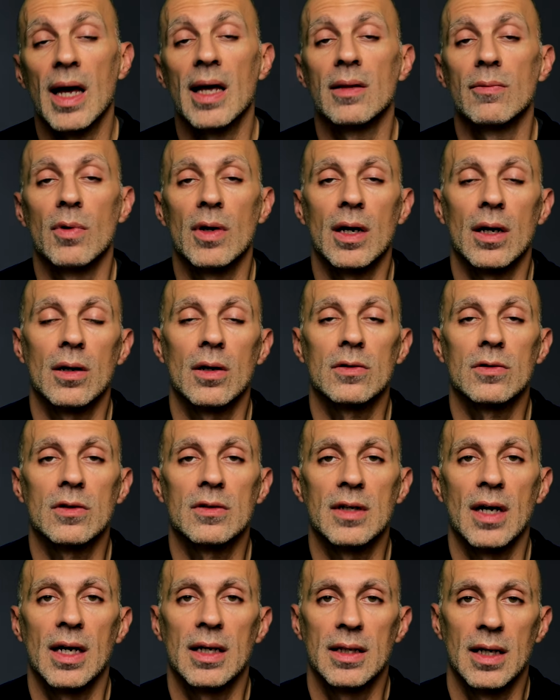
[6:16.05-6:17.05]
And we can also
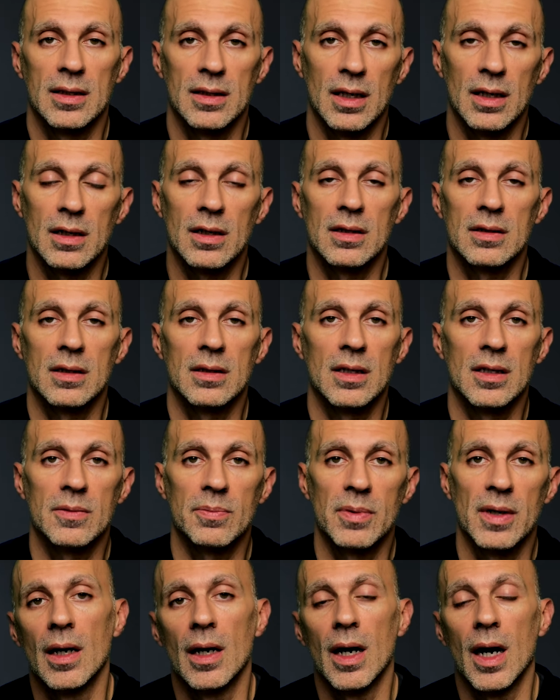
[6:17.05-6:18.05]
say that increasing the
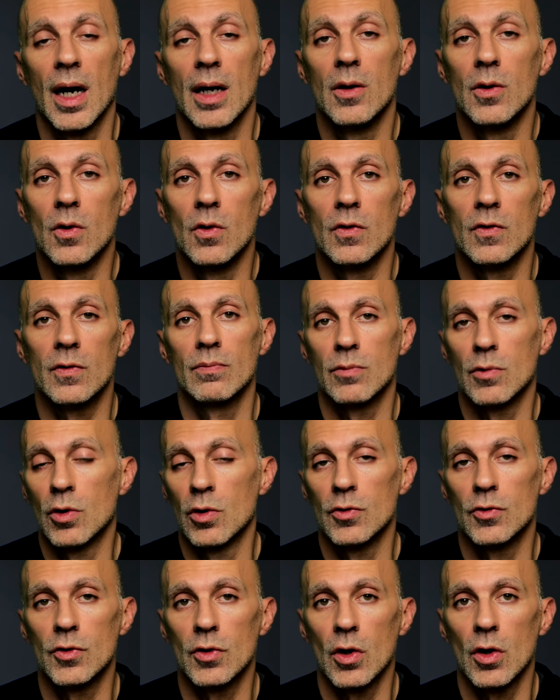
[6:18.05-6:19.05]
speed, I lose
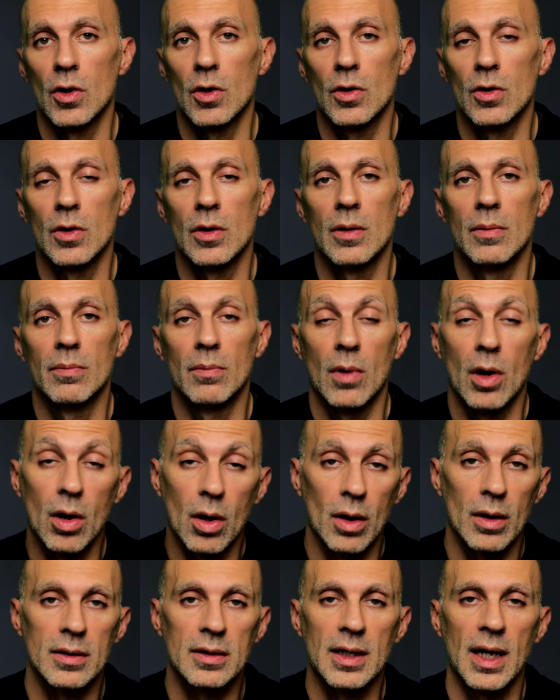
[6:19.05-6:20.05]
control
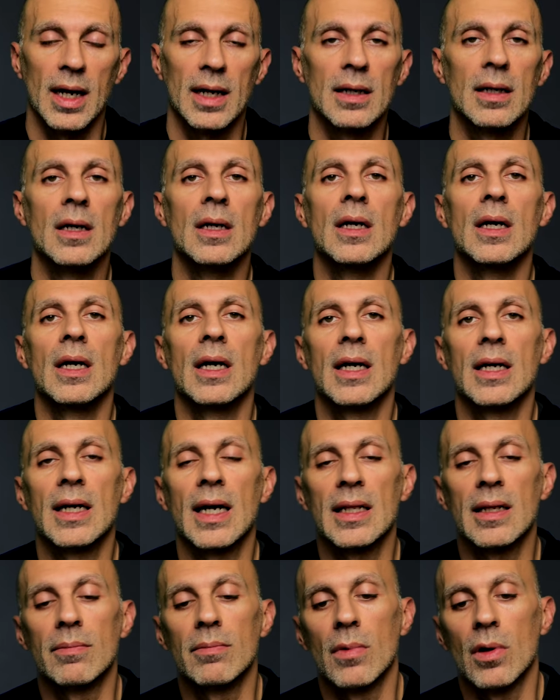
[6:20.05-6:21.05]
more than in
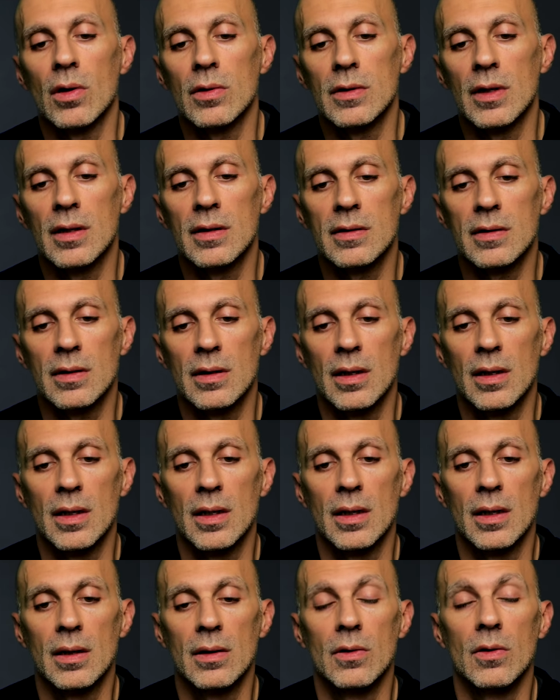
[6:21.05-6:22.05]
other models,
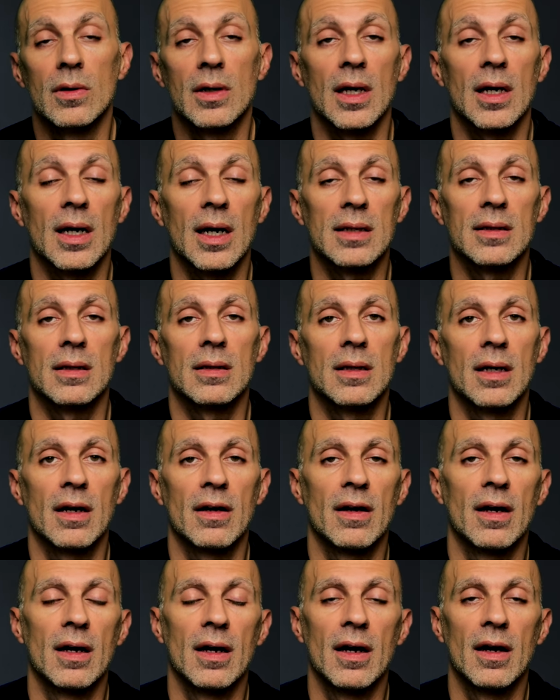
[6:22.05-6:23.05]
looking at
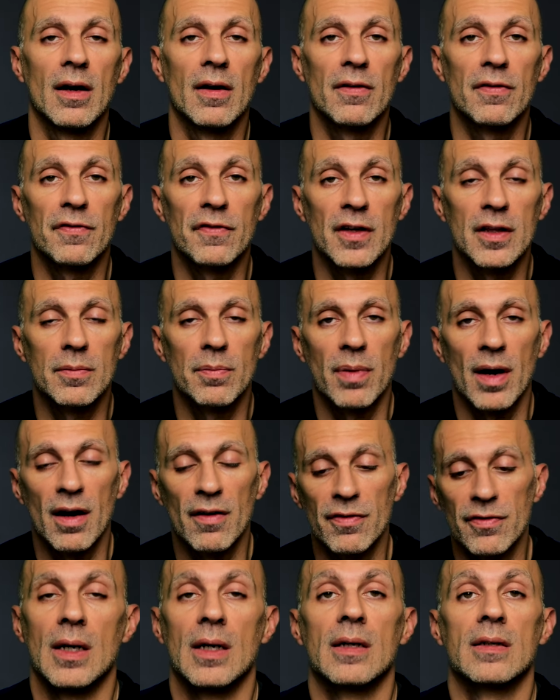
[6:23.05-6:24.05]
the
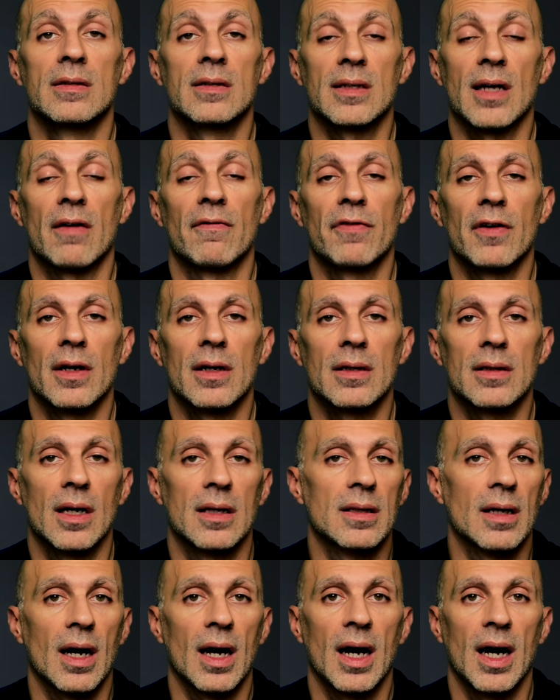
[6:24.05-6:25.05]
footpath, something
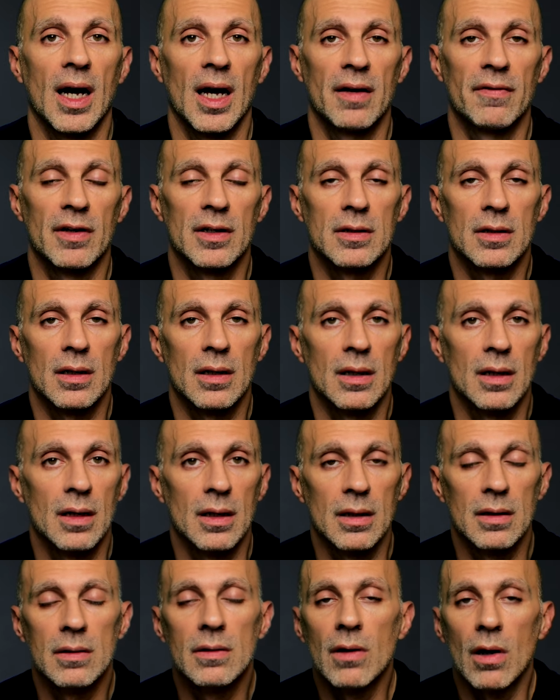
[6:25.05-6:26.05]
that I haven't
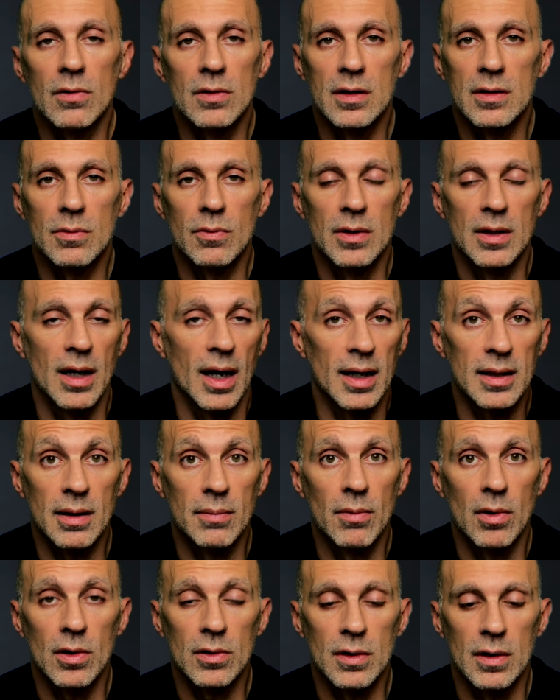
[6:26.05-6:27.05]
noticed with the other
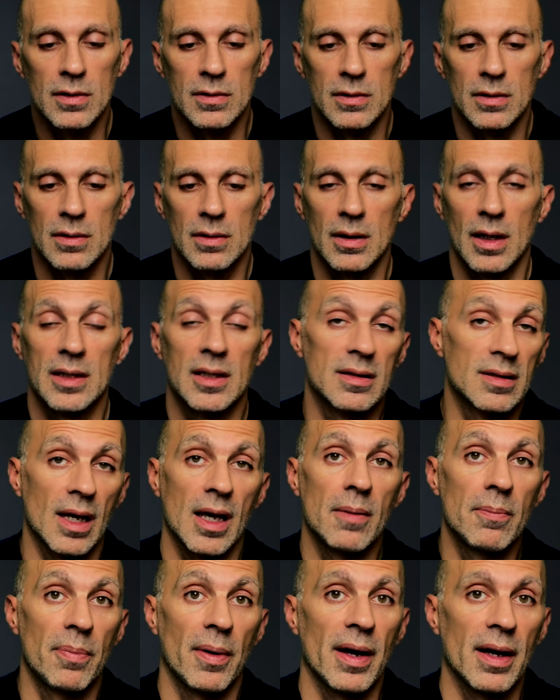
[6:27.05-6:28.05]
models at the
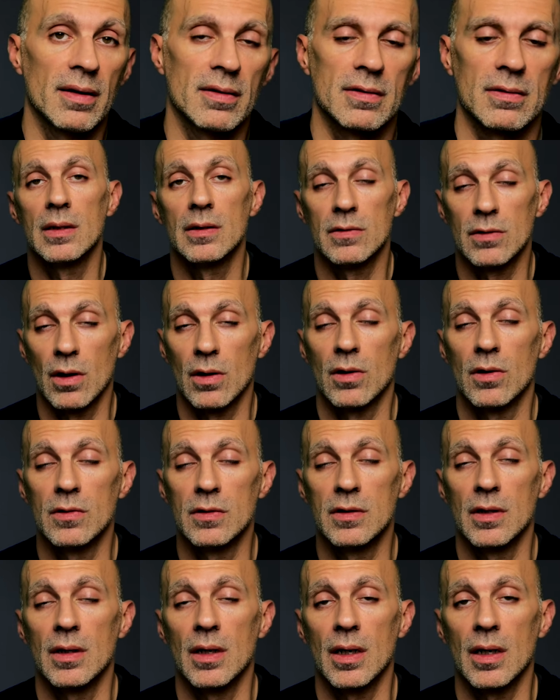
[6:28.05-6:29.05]
same pace. So
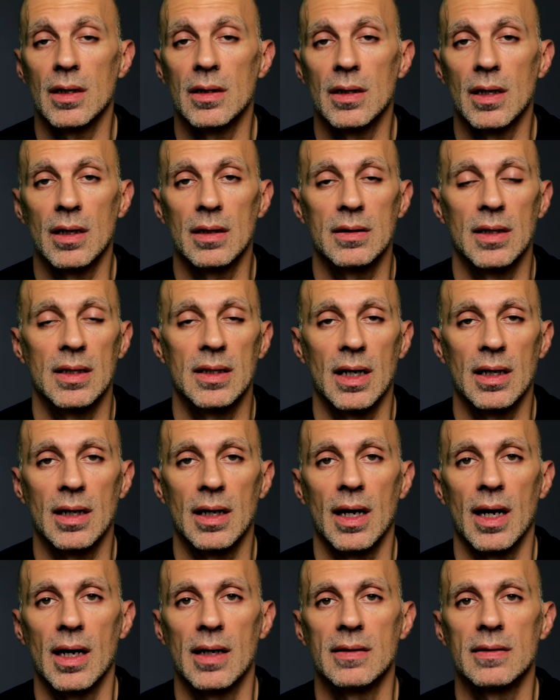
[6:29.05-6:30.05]
considering the data
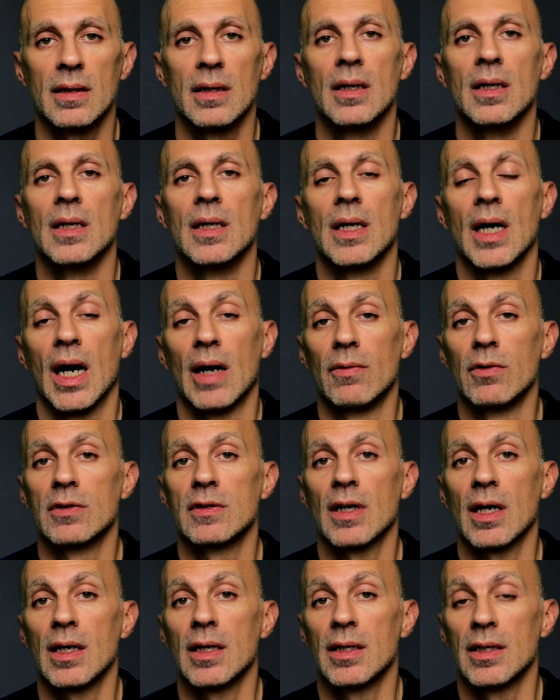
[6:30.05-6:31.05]
analyzed, I would
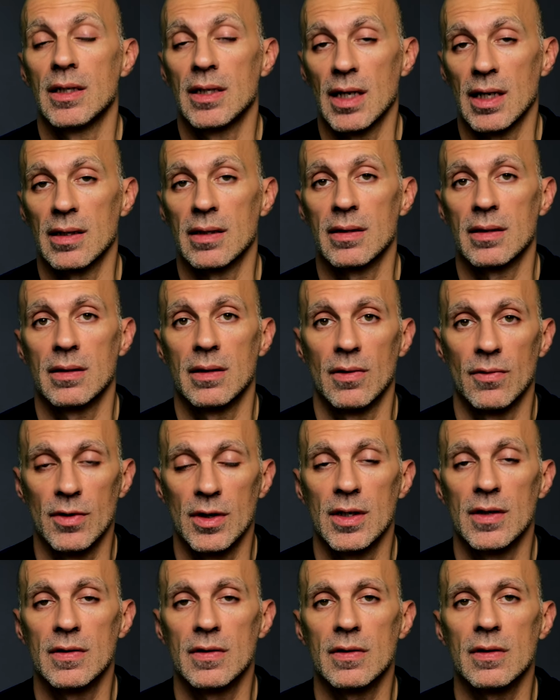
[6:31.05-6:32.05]
say yes, there
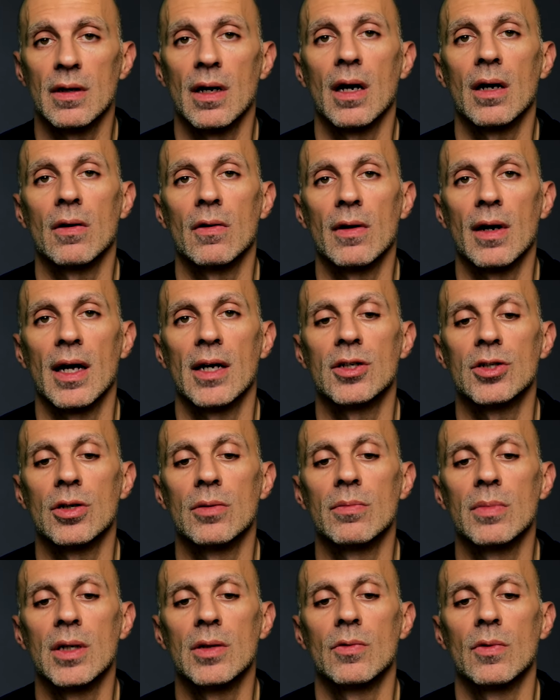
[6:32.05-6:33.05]
is a
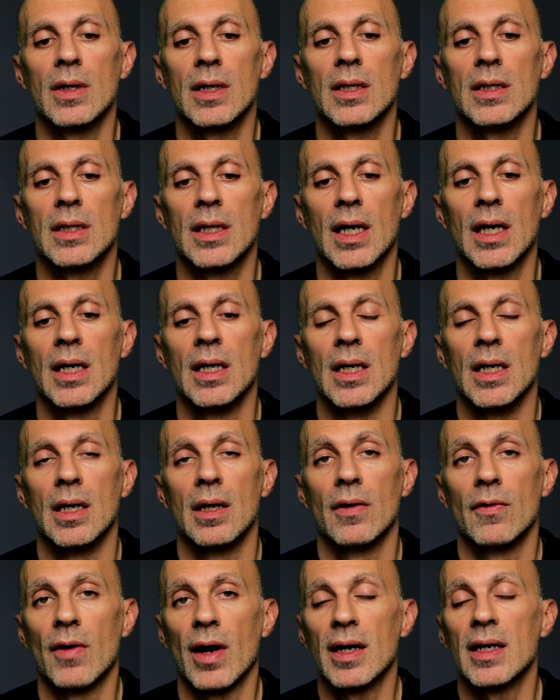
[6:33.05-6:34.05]
correlation between the
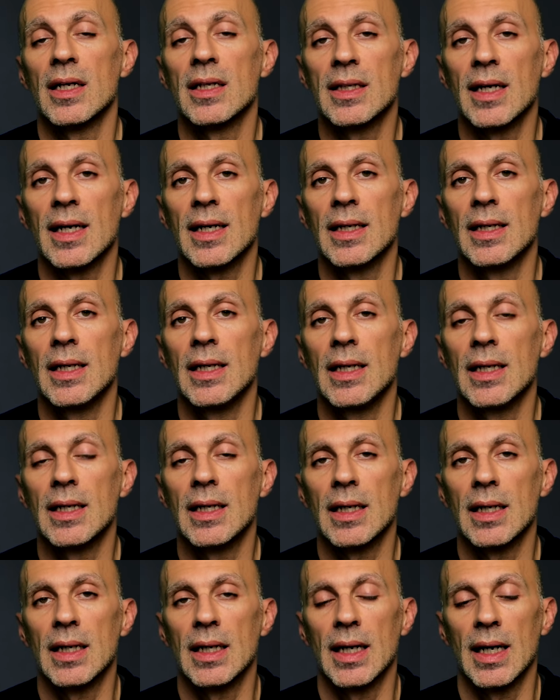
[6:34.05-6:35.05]
running
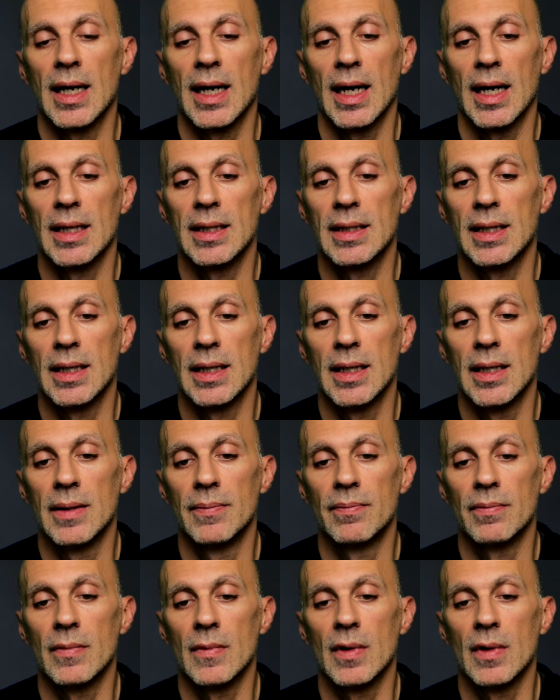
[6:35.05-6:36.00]
technique and